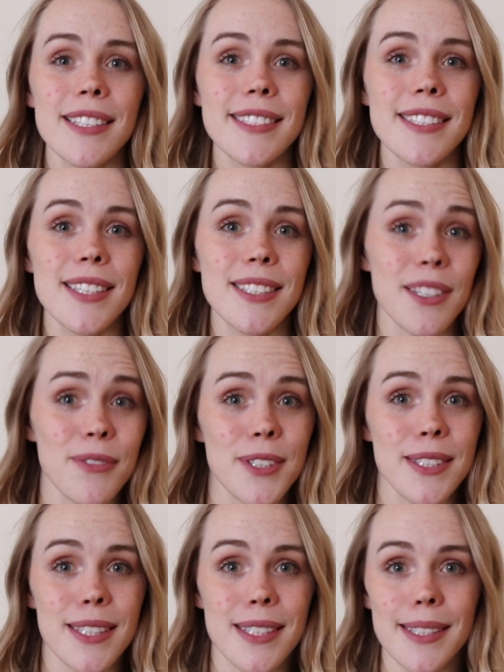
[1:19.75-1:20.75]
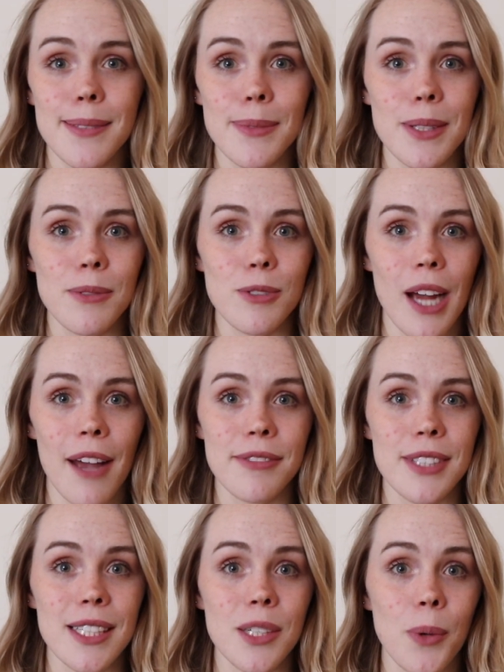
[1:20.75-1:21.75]
the different systems of
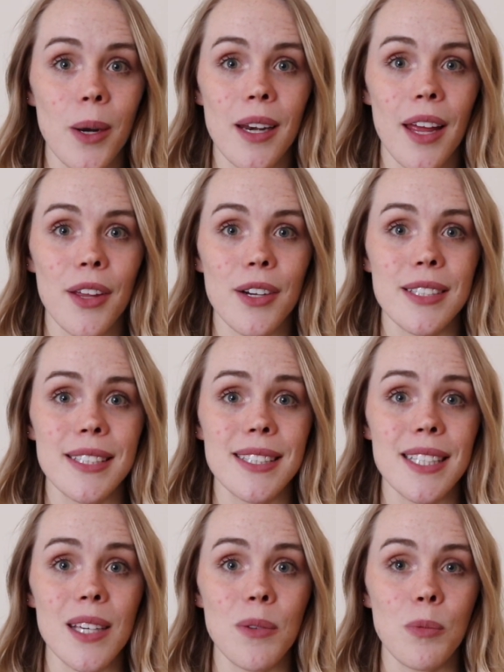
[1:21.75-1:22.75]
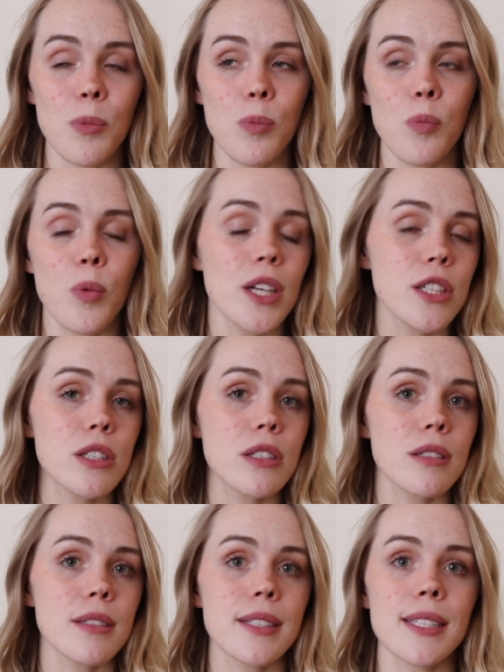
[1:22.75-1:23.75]
drafting to one another to see
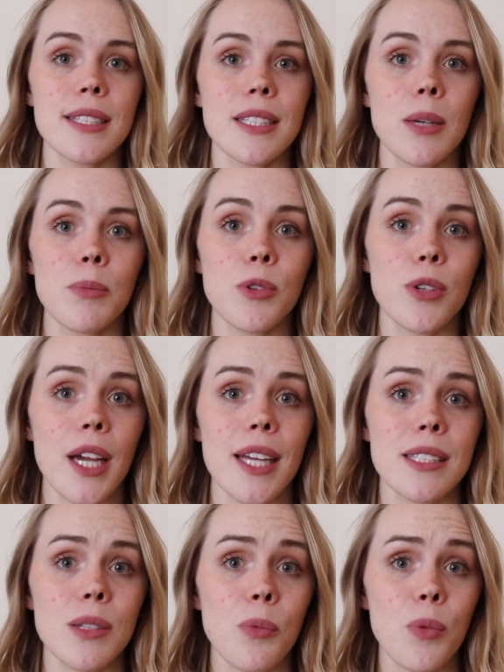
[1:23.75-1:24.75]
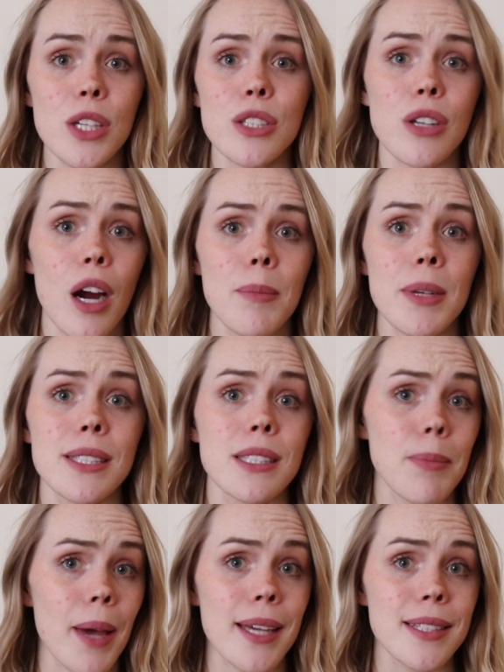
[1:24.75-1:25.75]
which system creates which garments
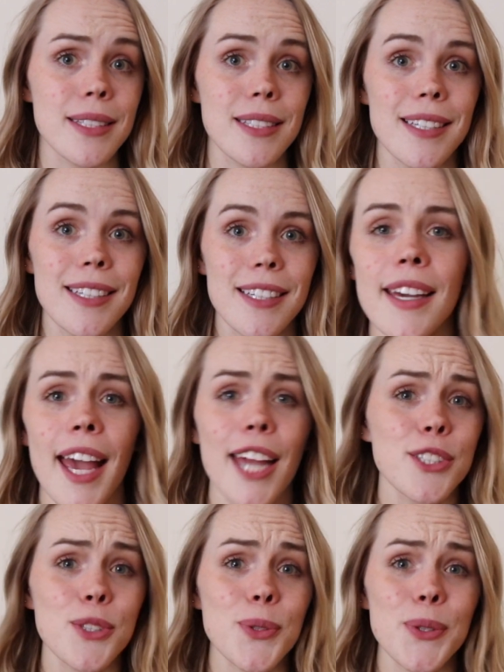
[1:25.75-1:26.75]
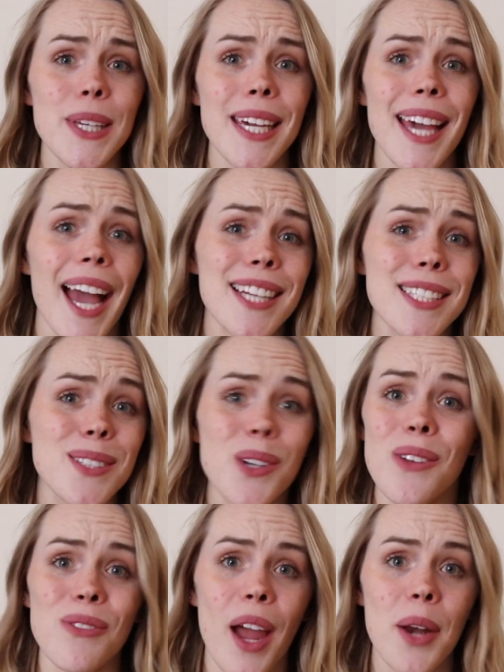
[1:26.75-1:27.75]
the best. And truly, I just
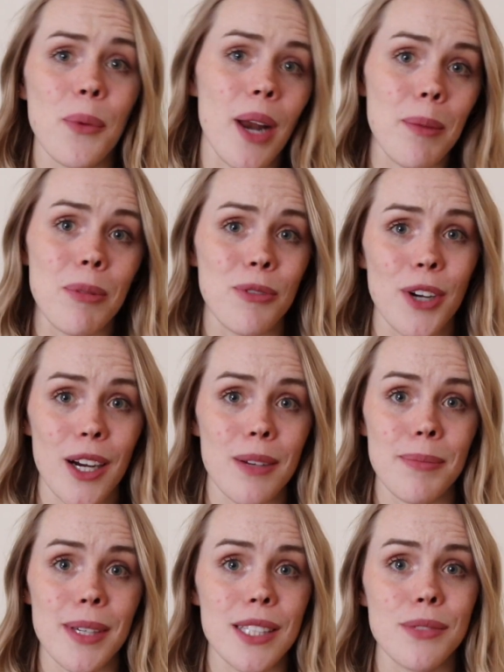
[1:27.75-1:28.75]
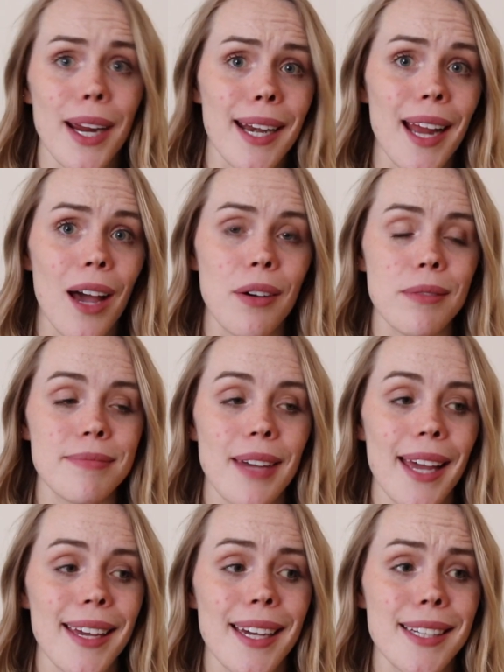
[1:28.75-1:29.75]
want to find one I prefer, because right now,
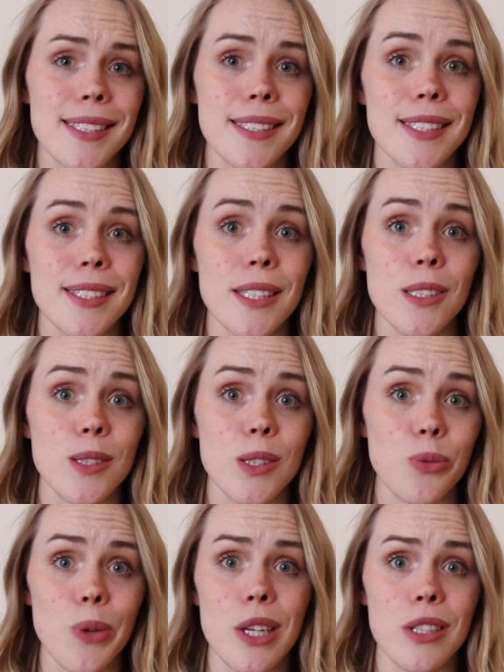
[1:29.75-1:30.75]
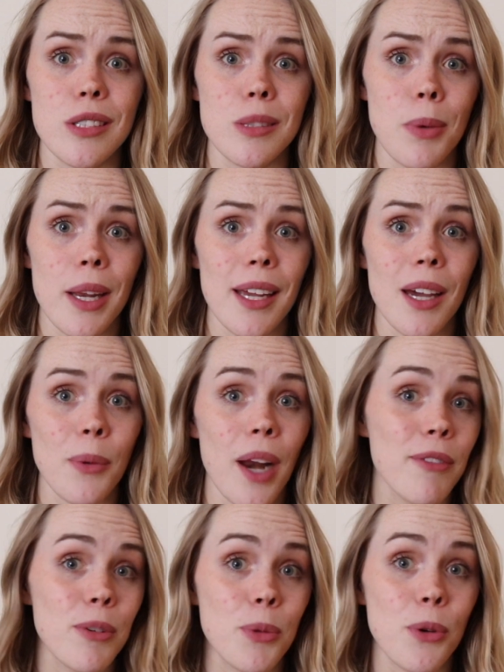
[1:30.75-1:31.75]
I kind of just switch depending on
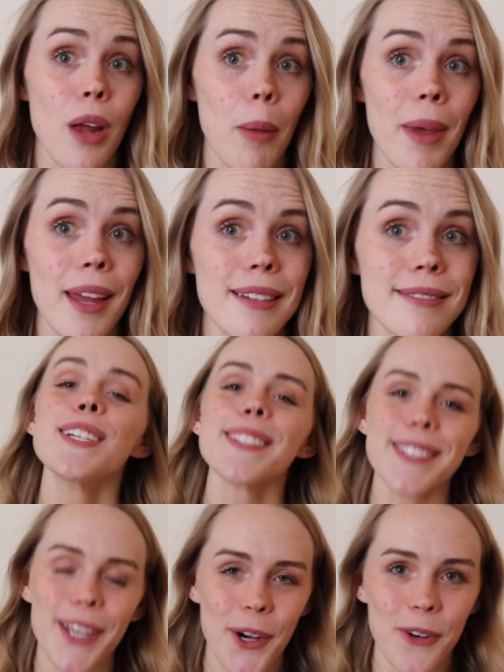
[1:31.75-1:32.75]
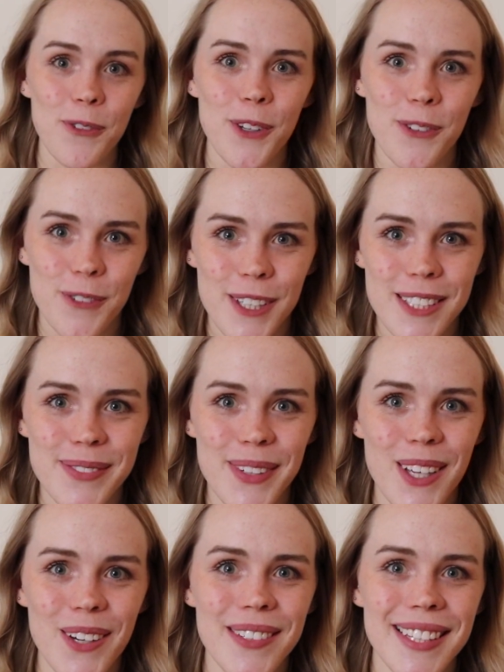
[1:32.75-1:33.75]
whatever mood I'm in. So, for the first
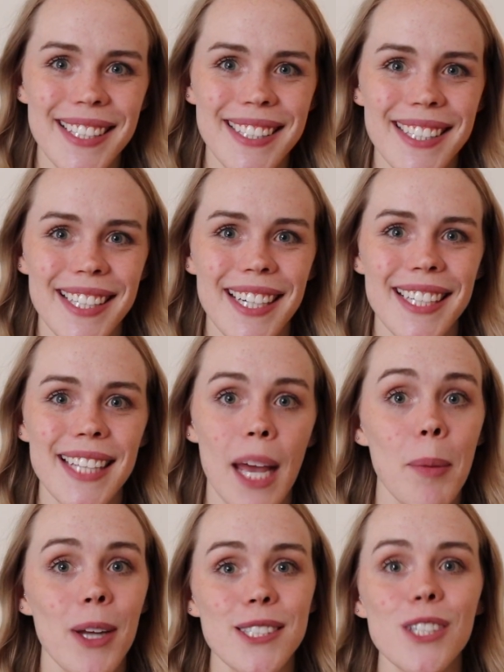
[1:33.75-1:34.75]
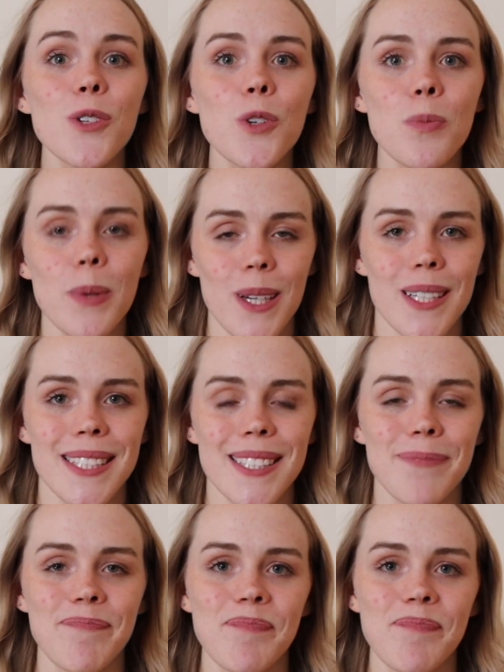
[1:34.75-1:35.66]
video in this series, I bought two new books.